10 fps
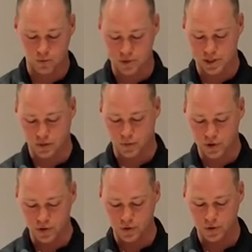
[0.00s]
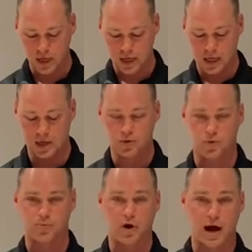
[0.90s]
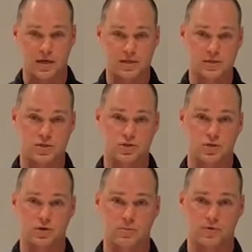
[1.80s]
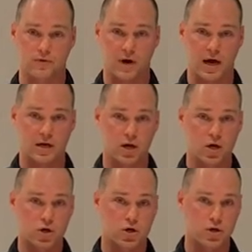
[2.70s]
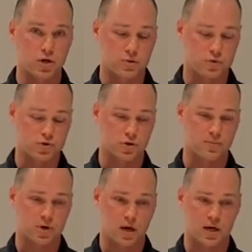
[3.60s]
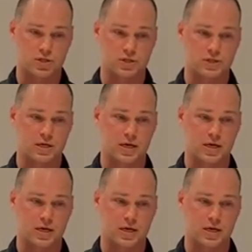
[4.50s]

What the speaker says: will stick with you in your practice, and so you can provide good return precautions and